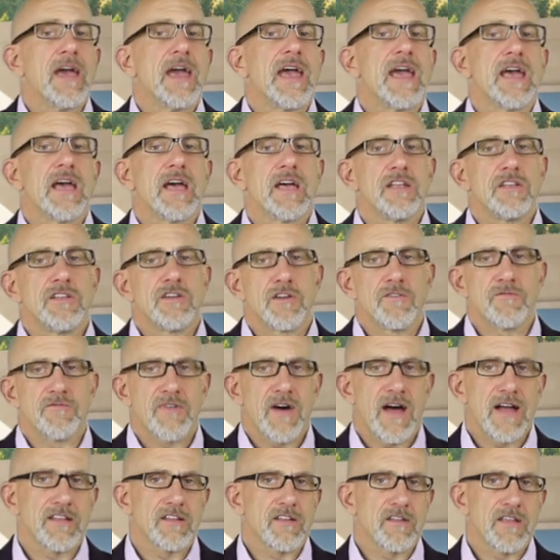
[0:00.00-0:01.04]
and you can
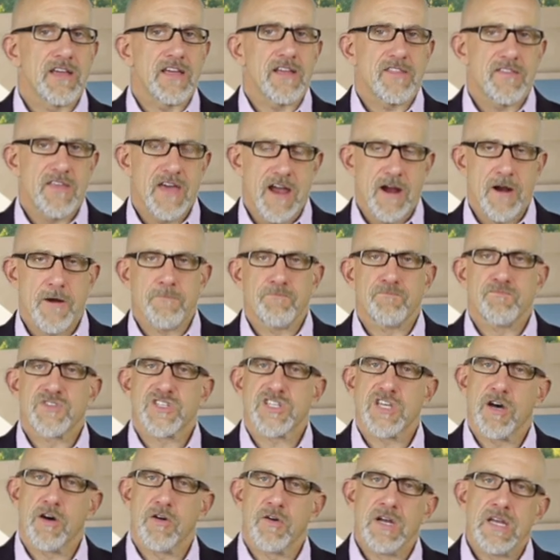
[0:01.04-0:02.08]
find the link there.
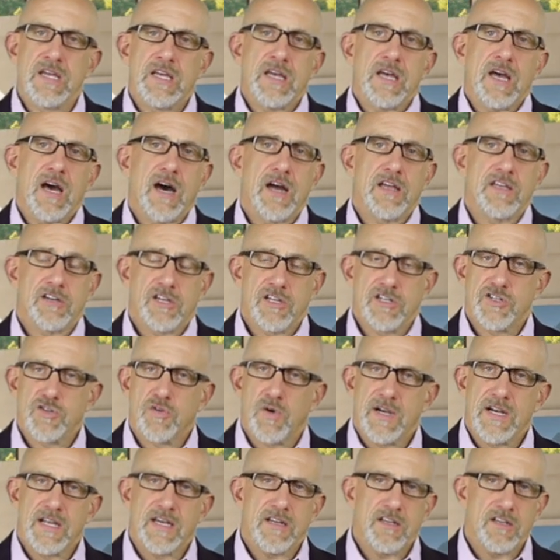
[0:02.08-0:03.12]
So uh, you can
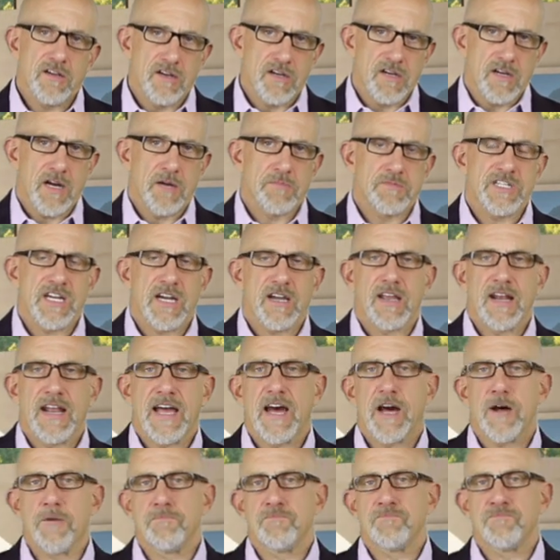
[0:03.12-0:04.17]
join it, you can come check it
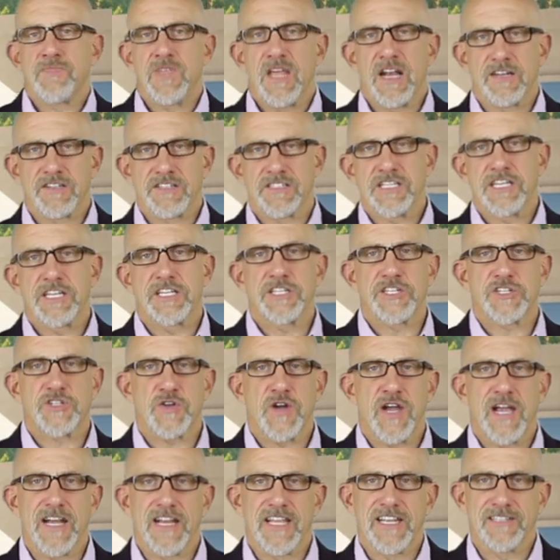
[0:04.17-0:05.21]
out, and I'll see you in the
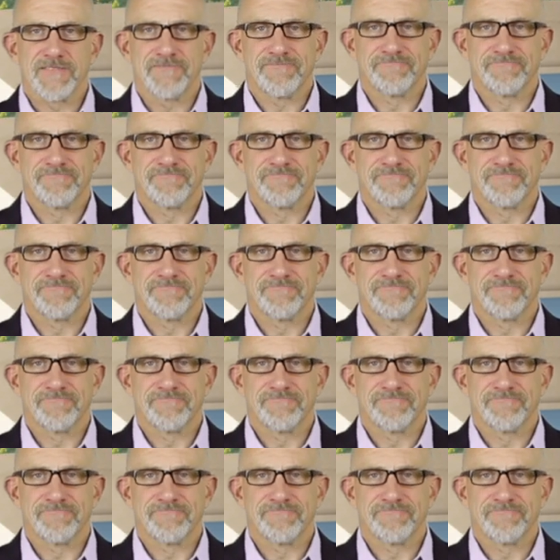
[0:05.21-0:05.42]
training.